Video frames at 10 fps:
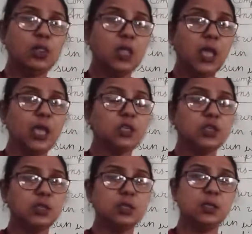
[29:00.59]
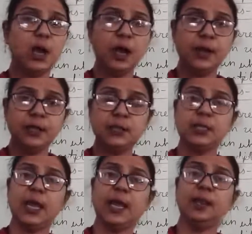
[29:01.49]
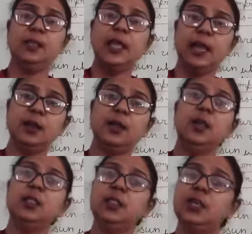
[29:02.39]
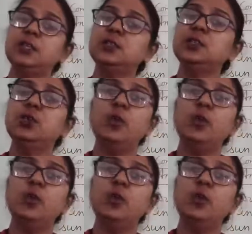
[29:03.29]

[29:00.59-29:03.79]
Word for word: they just understand that there is no